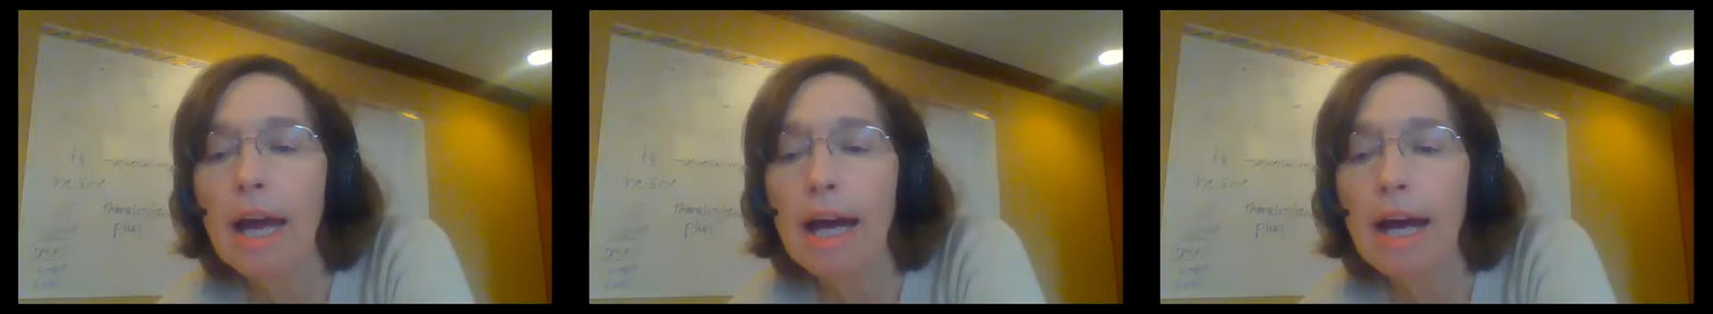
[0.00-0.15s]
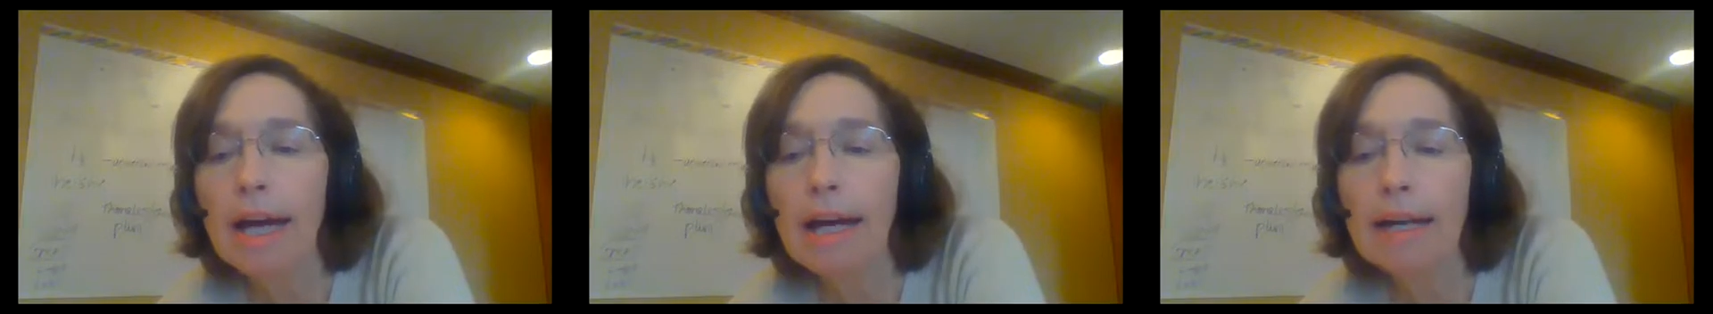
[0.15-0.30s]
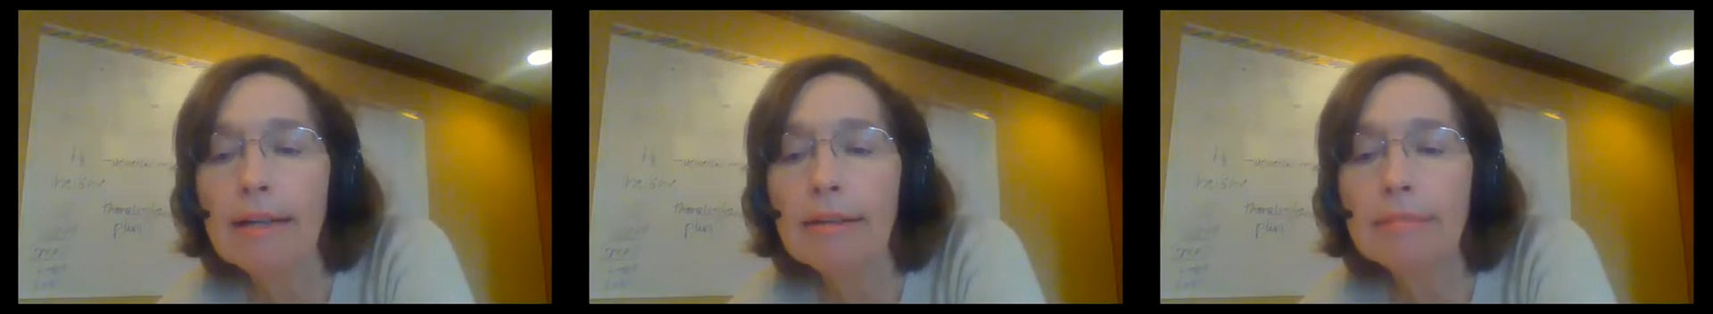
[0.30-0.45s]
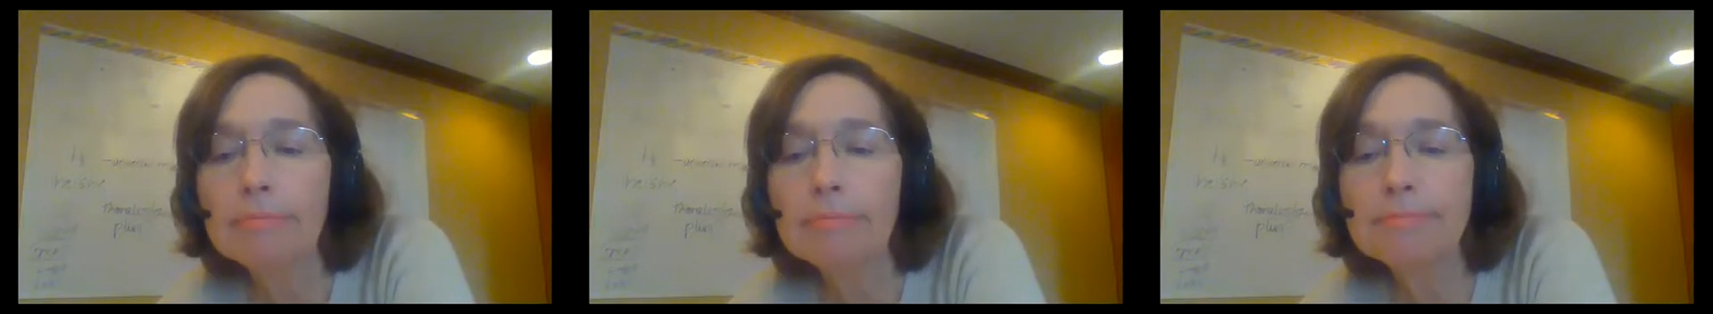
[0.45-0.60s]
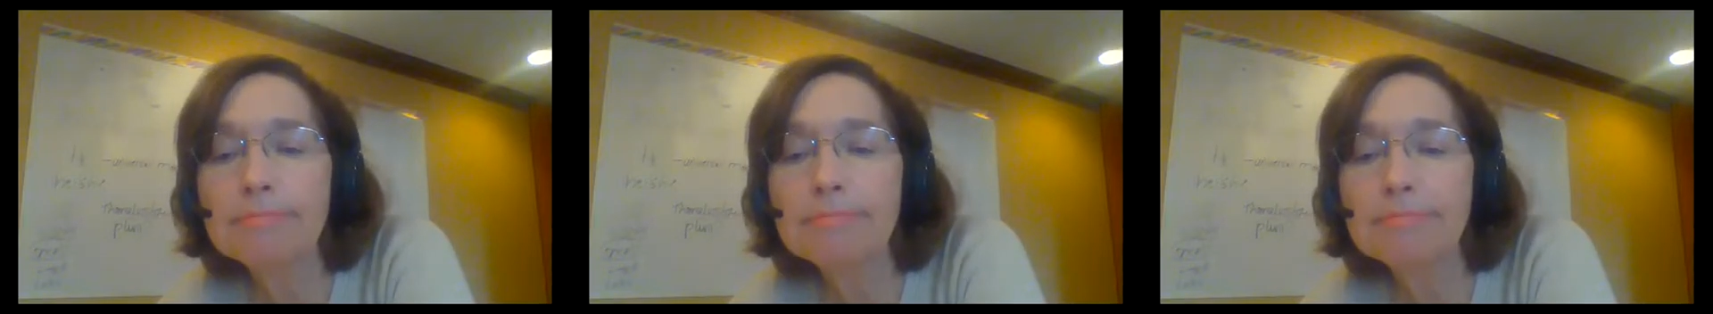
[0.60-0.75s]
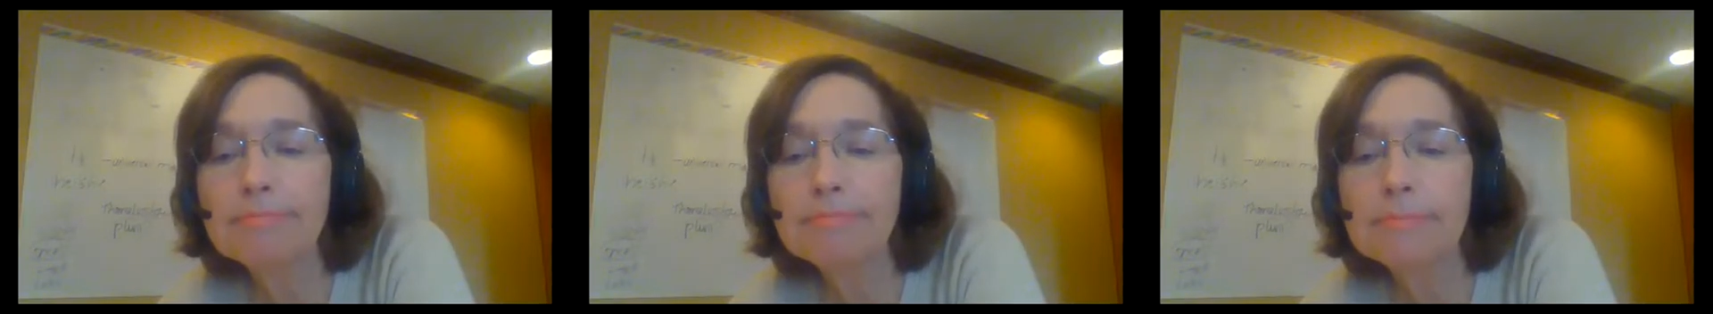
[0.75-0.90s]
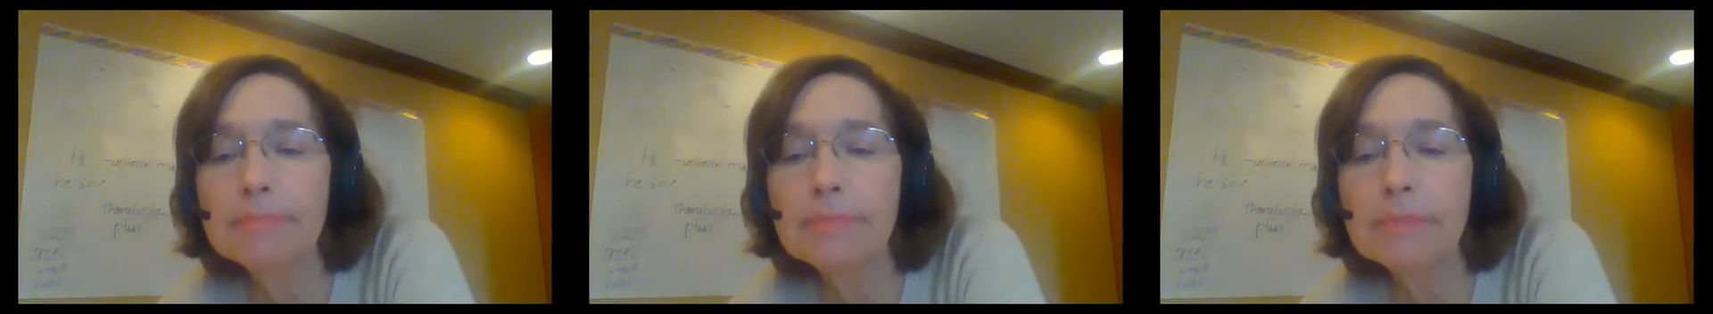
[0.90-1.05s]

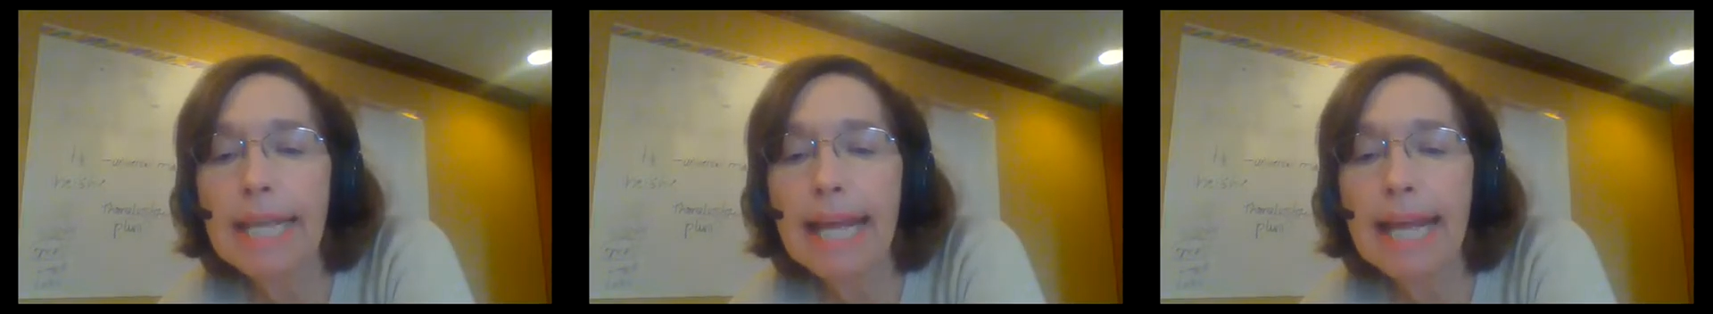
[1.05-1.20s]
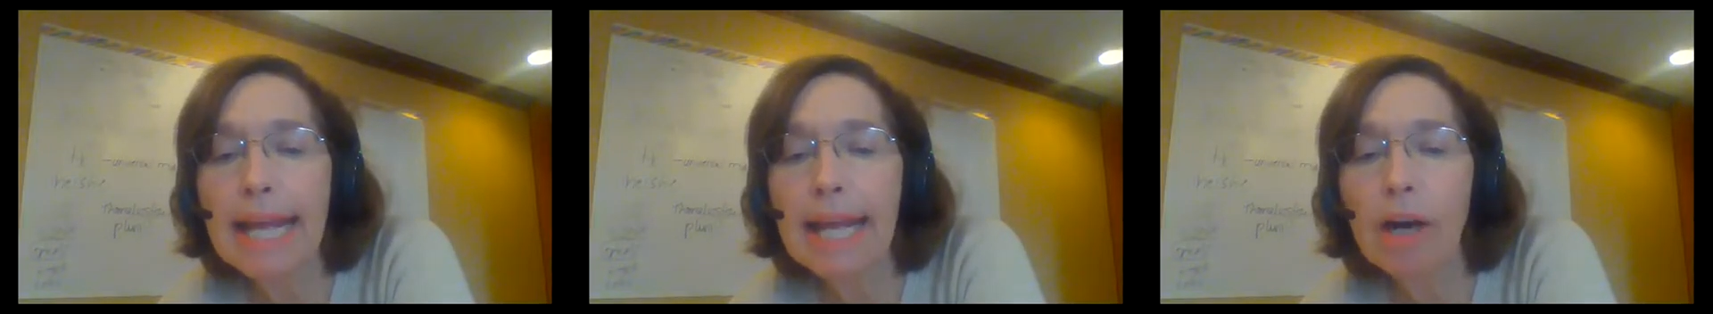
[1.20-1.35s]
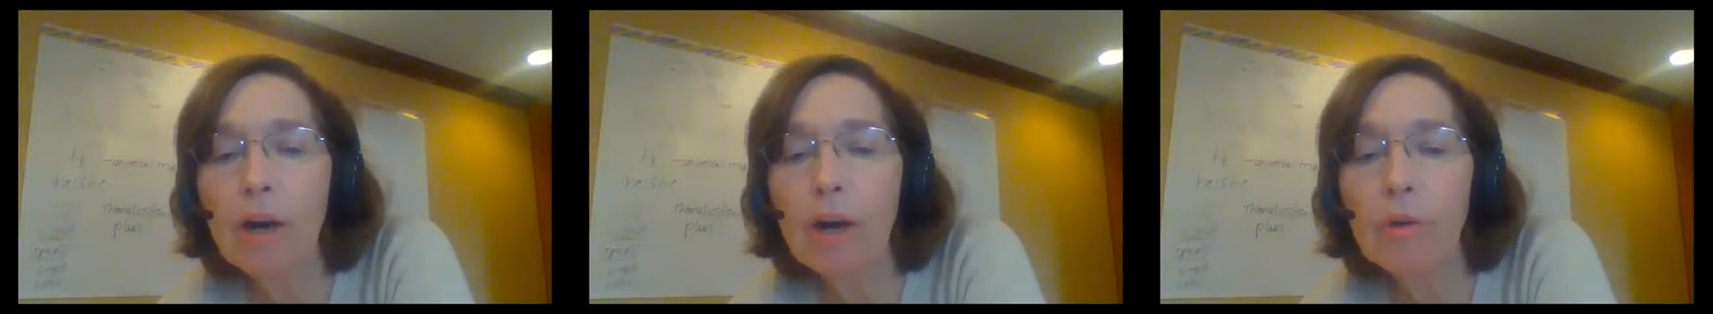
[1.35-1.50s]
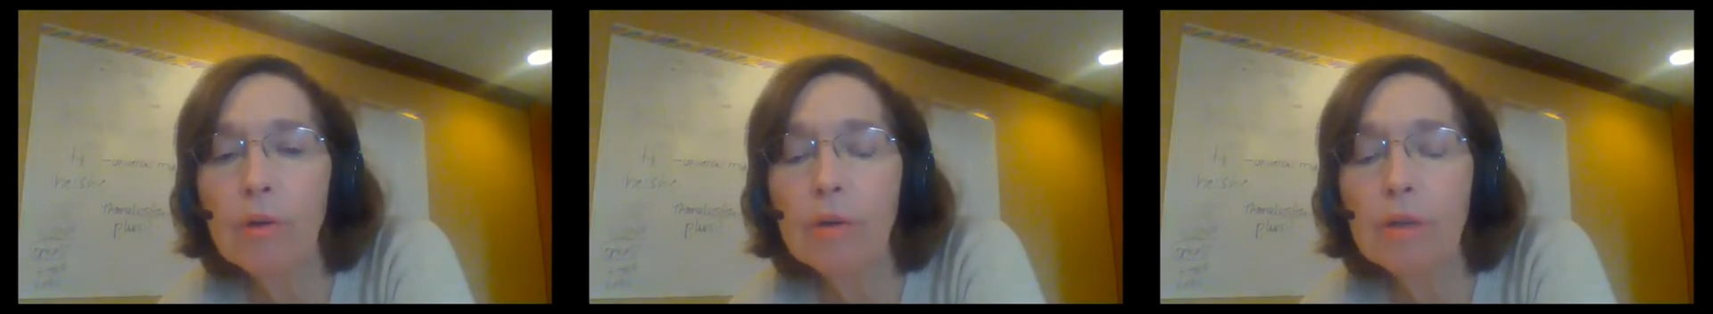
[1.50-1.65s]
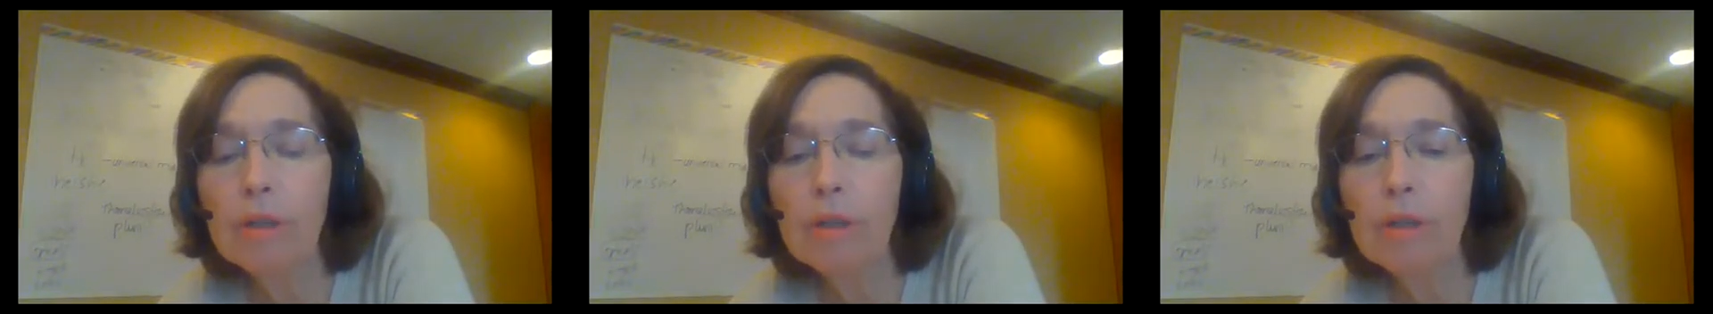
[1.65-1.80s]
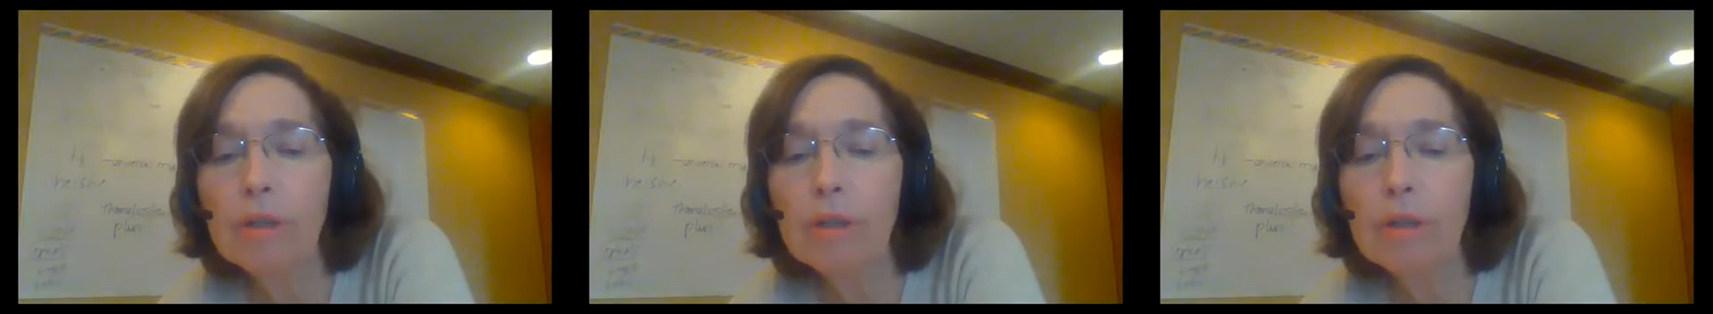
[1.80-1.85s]
Now,